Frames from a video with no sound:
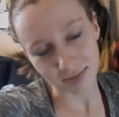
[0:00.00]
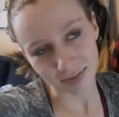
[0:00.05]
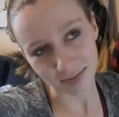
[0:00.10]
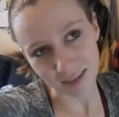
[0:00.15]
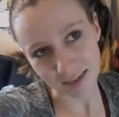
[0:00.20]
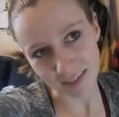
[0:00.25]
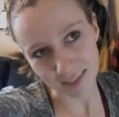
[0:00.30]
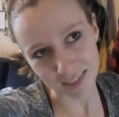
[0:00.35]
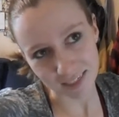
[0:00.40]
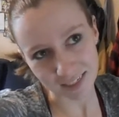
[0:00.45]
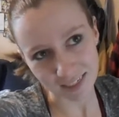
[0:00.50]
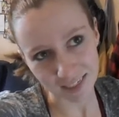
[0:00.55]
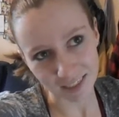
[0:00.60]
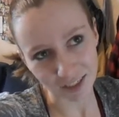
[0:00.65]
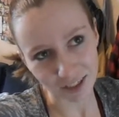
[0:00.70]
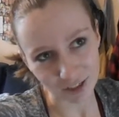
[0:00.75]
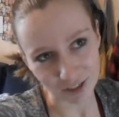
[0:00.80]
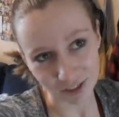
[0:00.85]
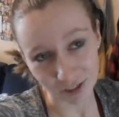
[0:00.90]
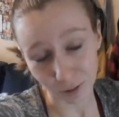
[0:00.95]
the city
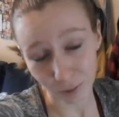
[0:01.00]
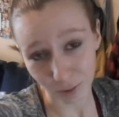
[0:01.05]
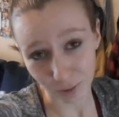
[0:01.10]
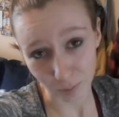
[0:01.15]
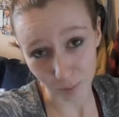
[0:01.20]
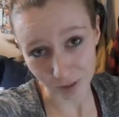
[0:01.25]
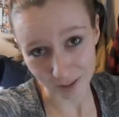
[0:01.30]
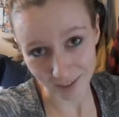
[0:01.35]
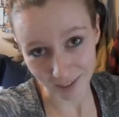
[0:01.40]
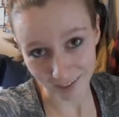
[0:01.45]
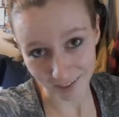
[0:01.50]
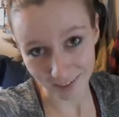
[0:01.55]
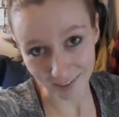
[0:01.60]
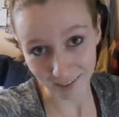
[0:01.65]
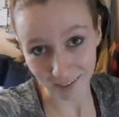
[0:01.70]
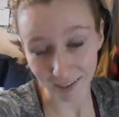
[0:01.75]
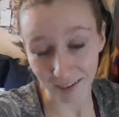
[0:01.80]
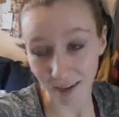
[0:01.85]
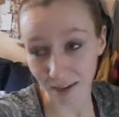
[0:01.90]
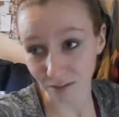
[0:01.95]
center is the only place I can
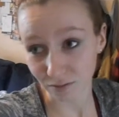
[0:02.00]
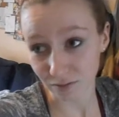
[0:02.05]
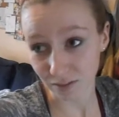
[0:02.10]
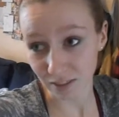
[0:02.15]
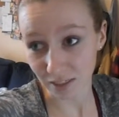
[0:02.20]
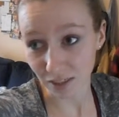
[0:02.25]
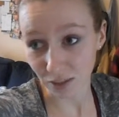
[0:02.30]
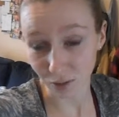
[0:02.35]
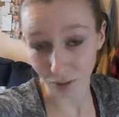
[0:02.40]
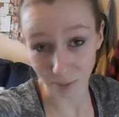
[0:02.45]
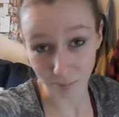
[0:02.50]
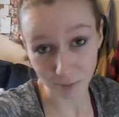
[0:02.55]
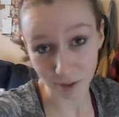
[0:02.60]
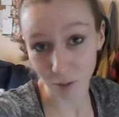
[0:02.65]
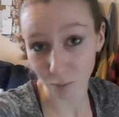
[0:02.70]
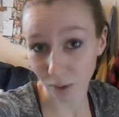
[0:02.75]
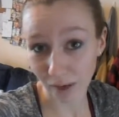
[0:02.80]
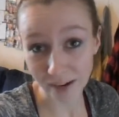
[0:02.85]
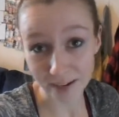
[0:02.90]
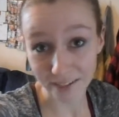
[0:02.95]
get KFC, so I'm
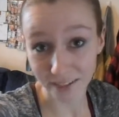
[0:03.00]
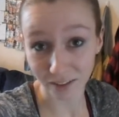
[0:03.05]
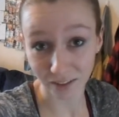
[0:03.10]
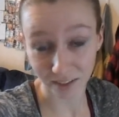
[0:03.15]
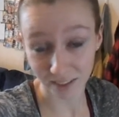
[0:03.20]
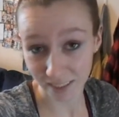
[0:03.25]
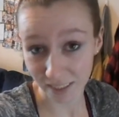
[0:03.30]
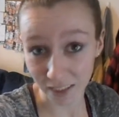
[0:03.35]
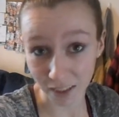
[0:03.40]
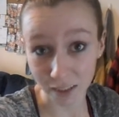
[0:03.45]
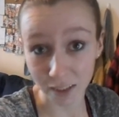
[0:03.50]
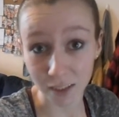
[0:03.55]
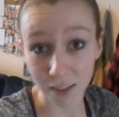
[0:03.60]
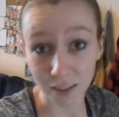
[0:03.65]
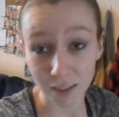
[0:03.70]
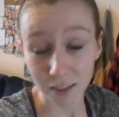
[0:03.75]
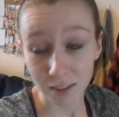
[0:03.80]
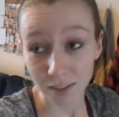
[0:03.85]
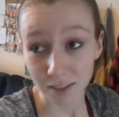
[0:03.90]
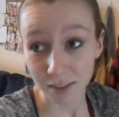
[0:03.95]
gonna wait until dinner.
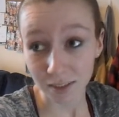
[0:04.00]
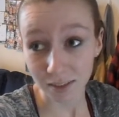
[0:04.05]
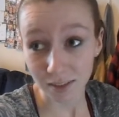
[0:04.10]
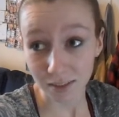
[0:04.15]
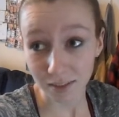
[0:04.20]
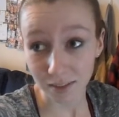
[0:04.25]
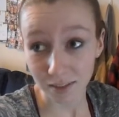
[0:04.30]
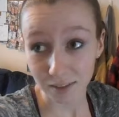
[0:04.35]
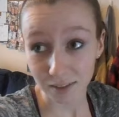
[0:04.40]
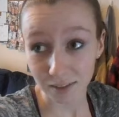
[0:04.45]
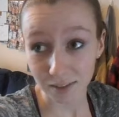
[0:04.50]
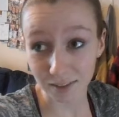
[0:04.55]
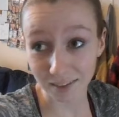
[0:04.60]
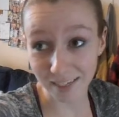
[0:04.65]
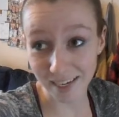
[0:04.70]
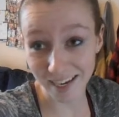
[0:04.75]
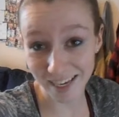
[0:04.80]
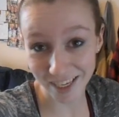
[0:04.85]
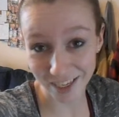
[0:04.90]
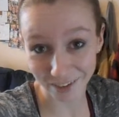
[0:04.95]

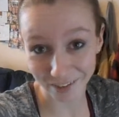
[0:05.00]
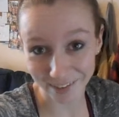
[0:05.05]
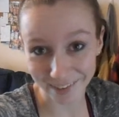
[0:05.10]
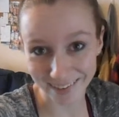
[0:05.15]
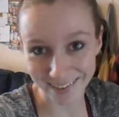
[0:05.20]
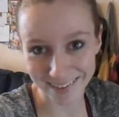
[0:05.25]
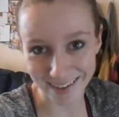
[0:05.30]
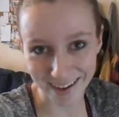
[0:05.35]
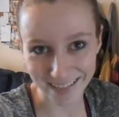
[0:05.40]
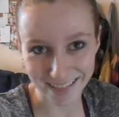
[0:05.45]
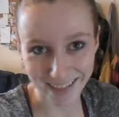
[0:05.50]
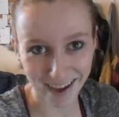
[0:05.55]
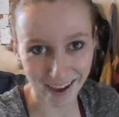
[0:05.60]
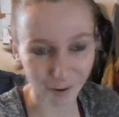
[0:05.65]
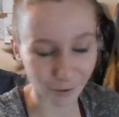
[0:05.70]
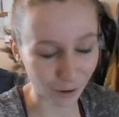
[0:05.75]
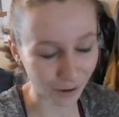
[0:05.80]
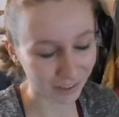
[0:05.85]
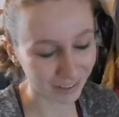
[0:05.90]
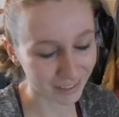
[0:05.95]
So I can get
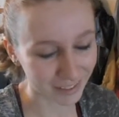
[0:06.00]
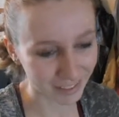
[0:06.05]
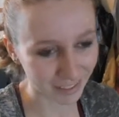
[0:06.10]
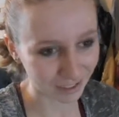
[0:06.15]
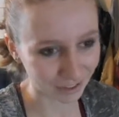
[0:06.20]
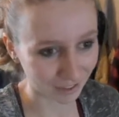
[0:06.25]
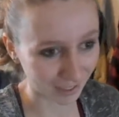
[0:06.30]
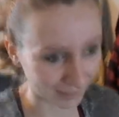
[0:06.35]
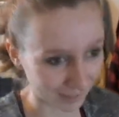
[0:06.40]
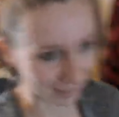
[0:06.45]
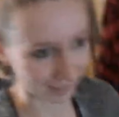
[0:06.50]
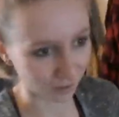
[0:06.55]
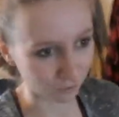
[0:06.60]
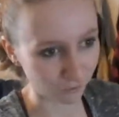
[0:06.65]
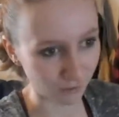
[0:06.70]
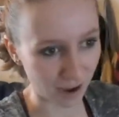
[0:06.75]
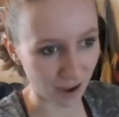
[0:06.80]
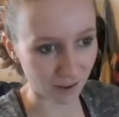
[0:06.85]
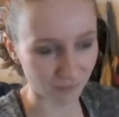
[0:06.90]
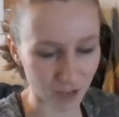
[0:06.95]
that, or at least around like
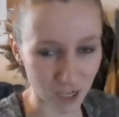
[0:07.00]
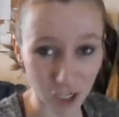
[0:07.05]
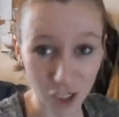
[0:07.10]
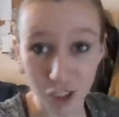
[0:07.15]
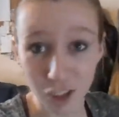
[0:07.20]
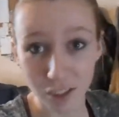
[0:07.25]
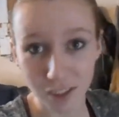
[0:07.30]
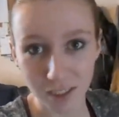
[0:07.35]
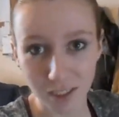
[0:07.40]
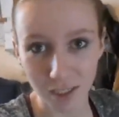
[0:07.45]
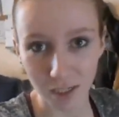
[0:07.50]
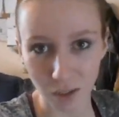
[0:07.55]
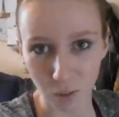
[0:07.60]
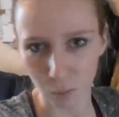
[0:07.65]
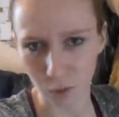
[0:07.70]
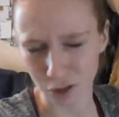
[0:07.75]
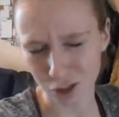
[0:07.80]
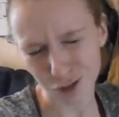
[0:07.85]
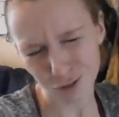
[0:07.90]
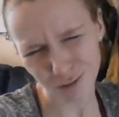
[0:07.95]
5-ish,
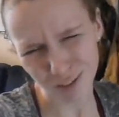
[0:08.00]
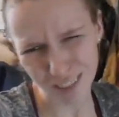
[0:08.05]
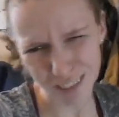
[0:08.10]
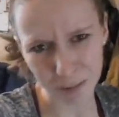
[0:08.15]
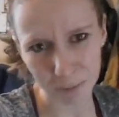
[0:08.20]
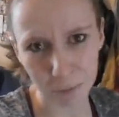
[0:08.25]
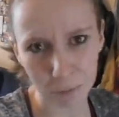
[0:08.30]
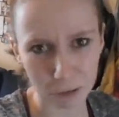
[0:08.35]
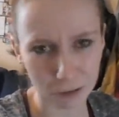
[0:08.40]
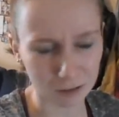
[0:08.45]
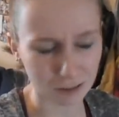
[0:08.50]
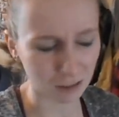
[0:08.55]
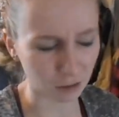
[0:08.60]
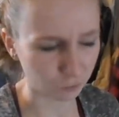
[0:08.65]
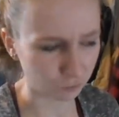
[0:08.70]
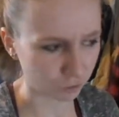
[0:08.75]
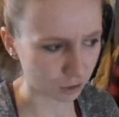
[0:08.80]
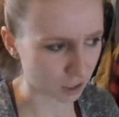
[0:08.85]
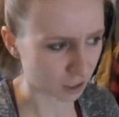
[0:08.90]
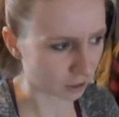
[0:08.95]
which is reasonable
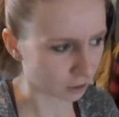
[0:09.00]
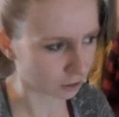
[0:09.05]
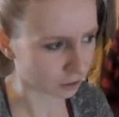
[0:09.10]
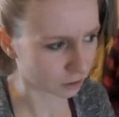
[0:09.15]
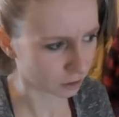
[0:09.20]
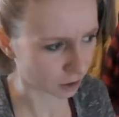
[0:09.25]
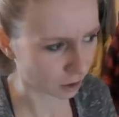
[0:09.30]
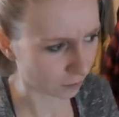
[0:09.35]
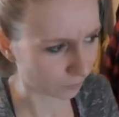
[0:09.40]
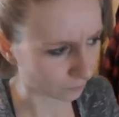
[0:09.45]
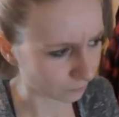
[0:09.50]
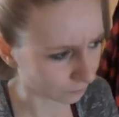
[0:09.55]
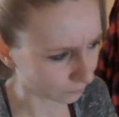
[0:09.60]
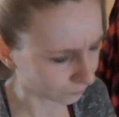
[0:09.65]
enough for dinner, so.